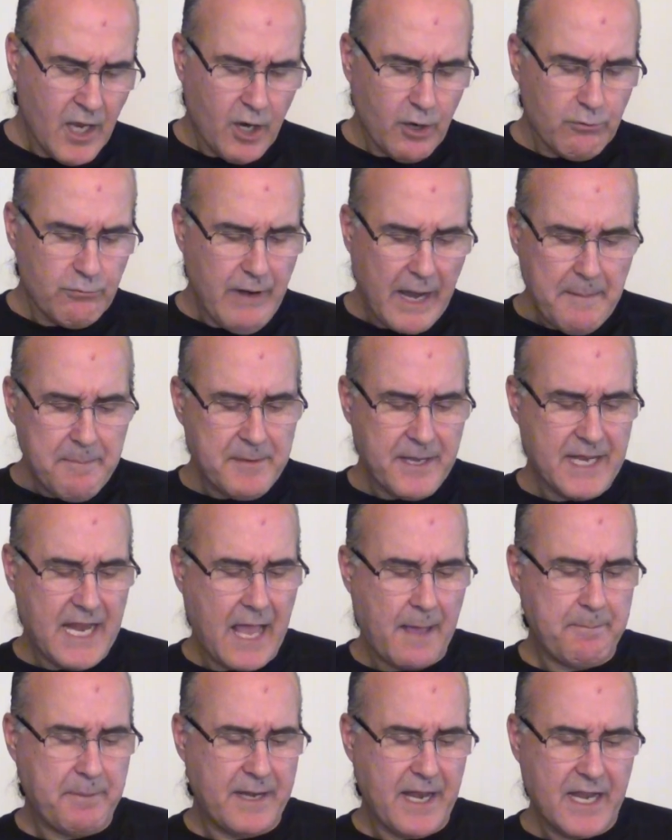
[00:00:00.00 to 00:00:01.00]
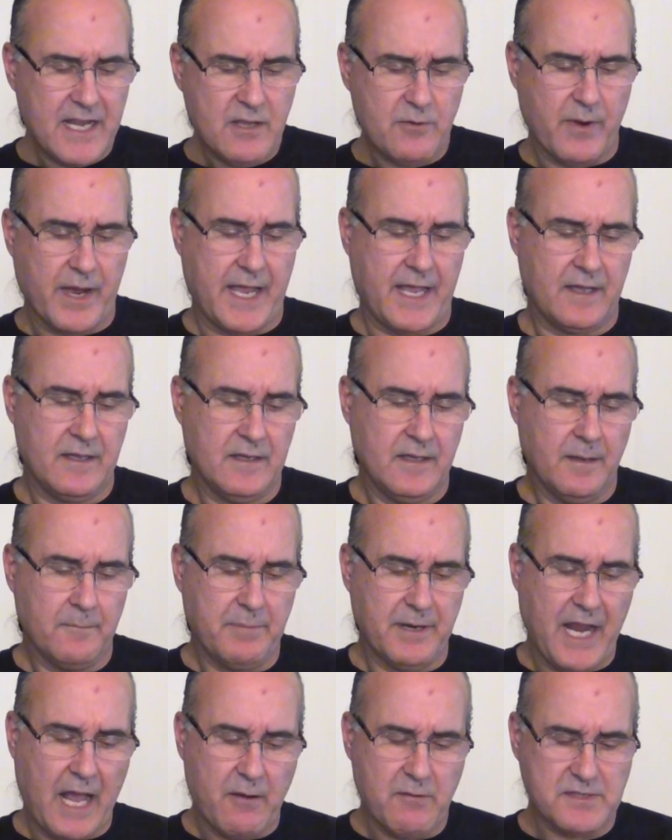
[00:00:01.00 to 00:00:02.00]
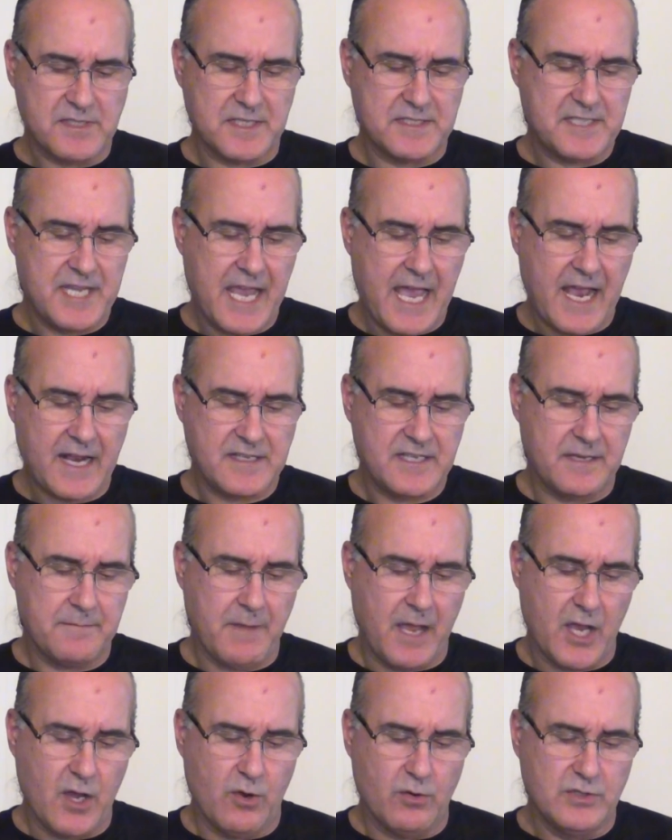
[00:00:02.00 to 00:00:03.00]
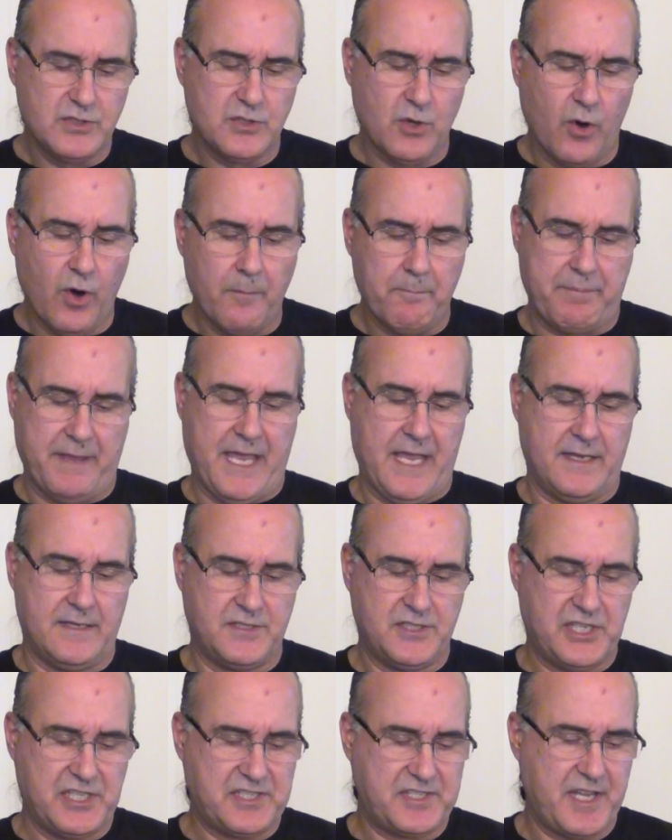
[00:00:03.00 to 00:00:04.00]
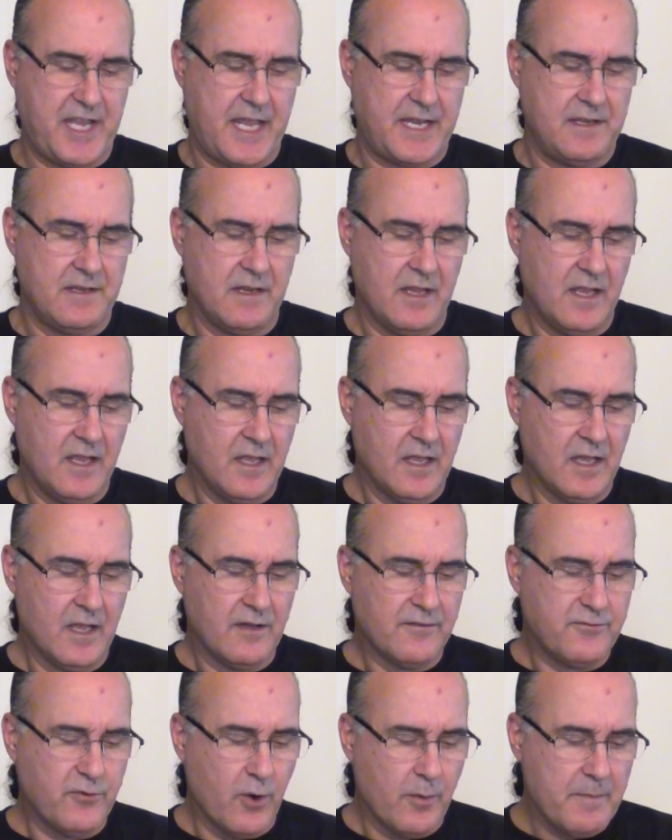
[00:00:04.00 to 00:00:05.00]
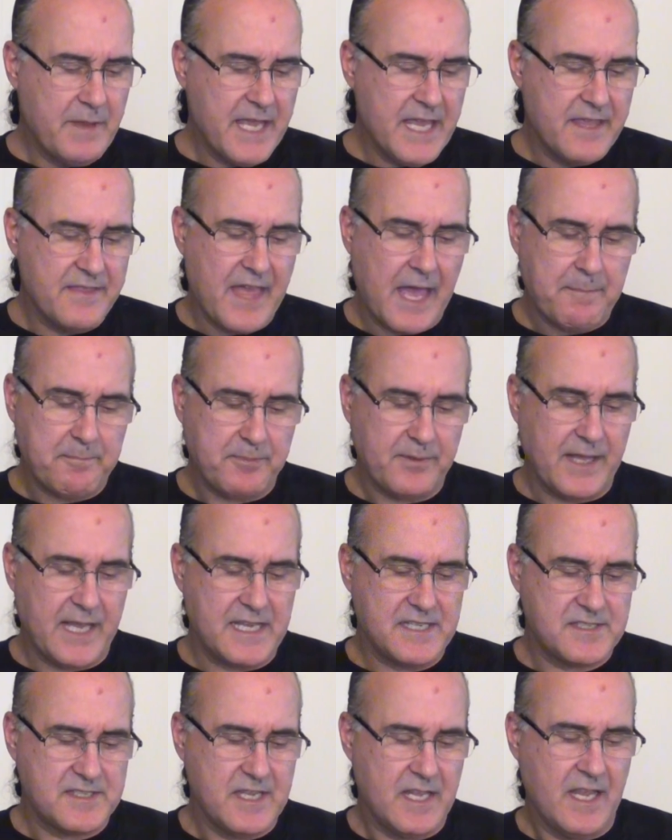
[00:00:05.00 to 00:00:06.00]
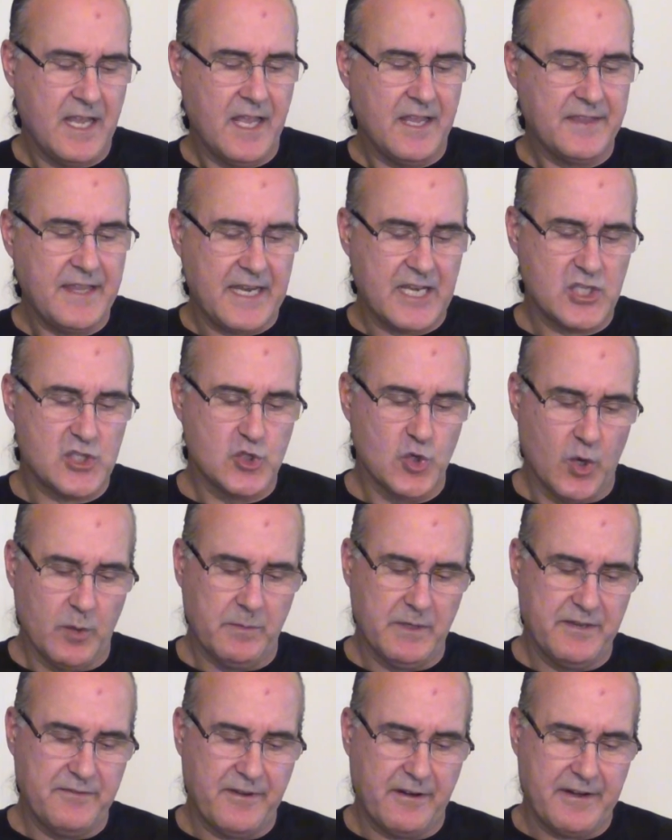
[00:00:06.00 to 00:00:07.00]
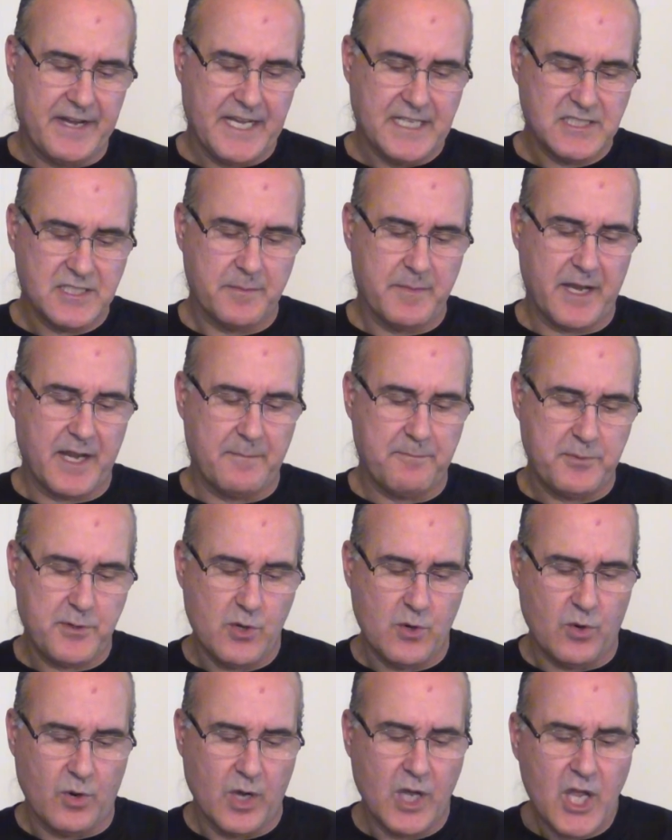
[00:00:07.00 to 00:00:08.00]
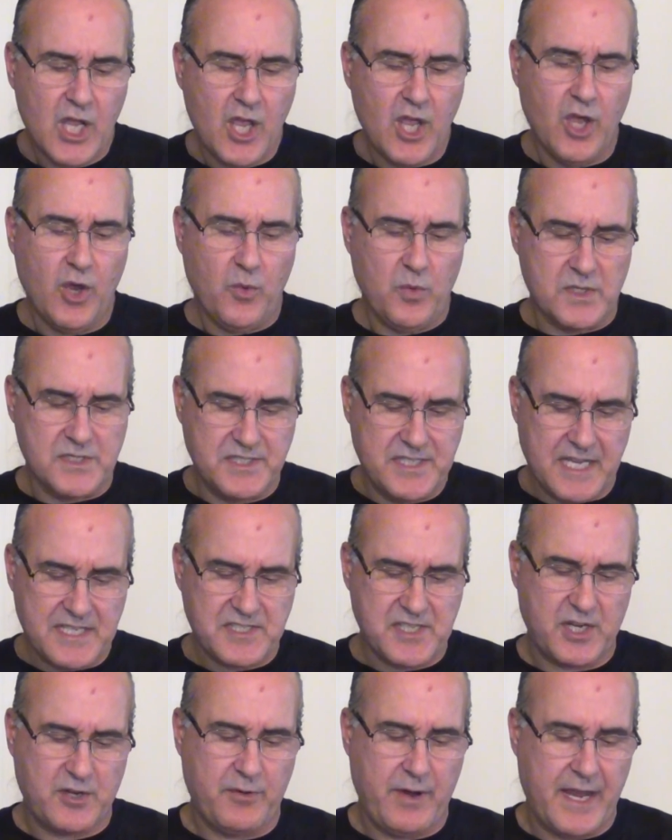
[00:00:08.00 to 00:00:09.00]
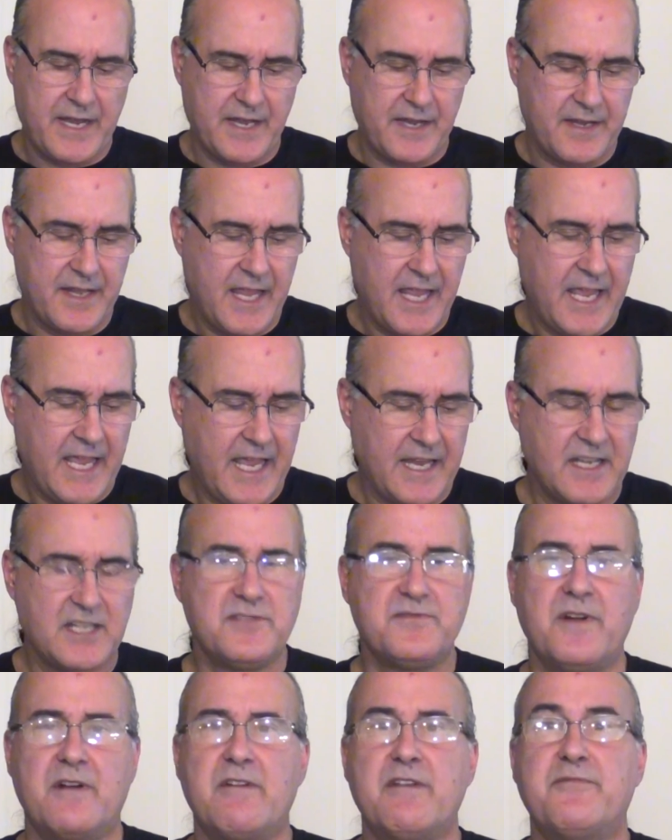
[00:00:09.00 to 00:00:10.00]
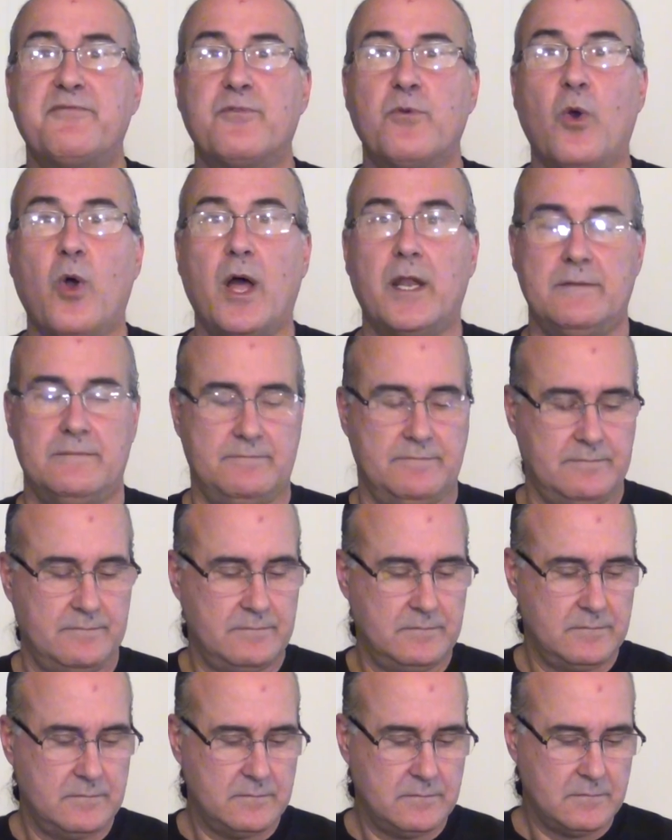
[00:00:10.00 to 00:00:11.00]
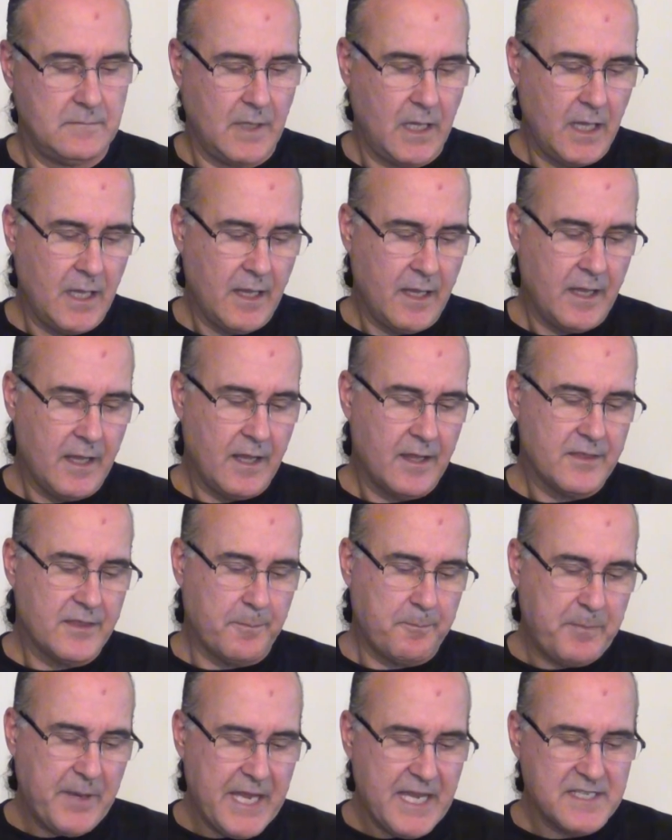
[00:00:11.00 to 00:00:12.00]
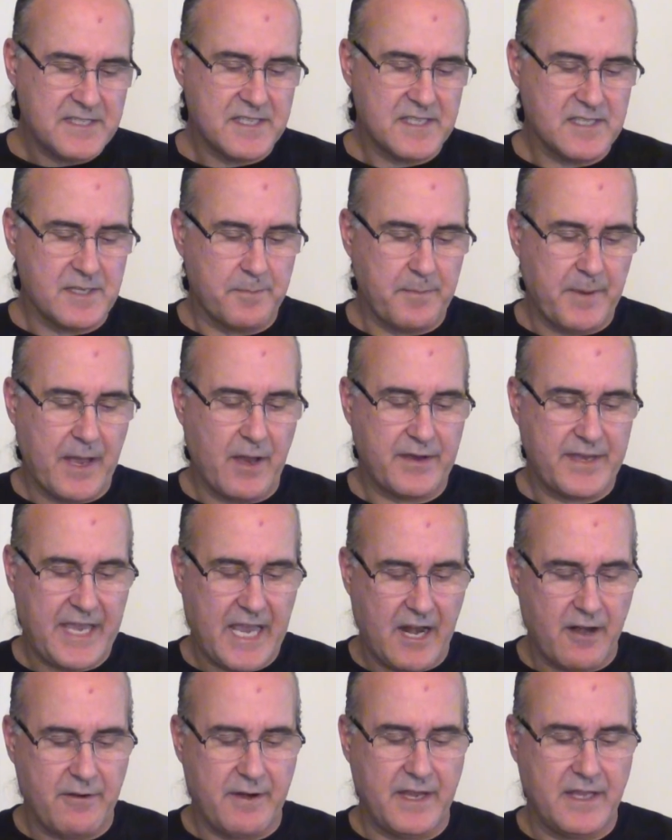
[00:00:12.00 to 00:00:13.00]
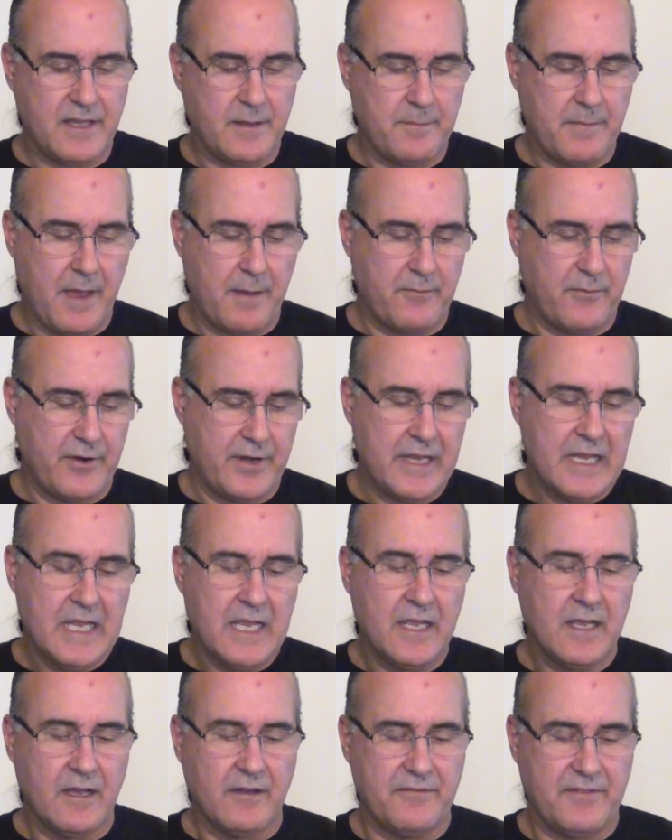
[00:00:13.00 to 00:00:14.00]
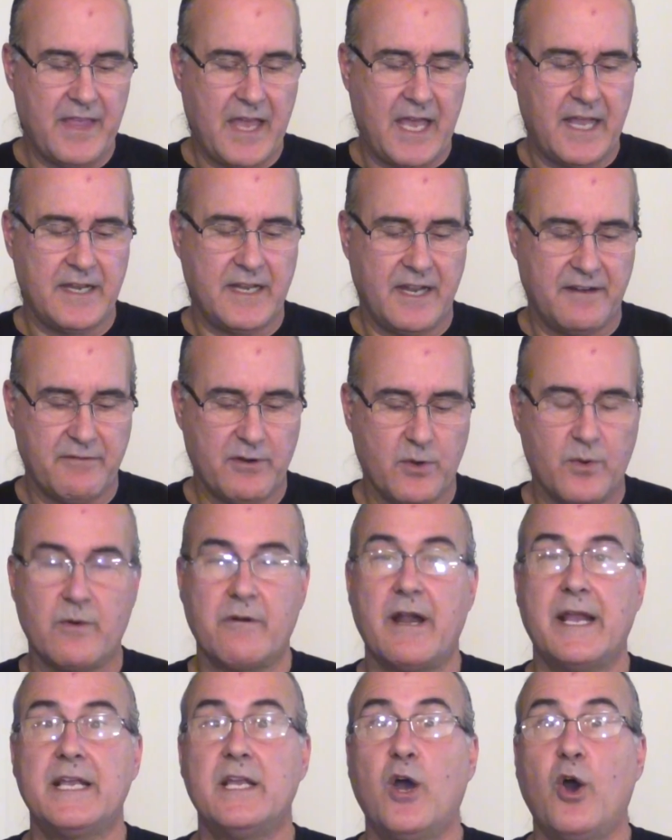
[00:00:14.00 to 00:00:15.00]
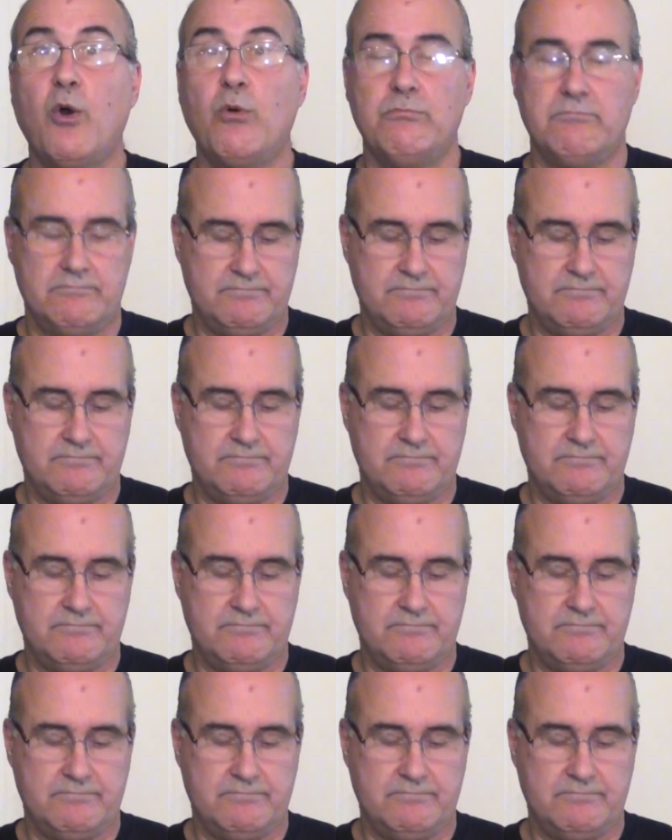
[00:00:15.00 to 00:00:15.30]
Rape can happen anywhere, but I was attacked in my own dorm bed, she said. For me, that place that is normally very intimate and pure was desecrated and is very fraught. The piece is about carrying the memory of that everywhere I go.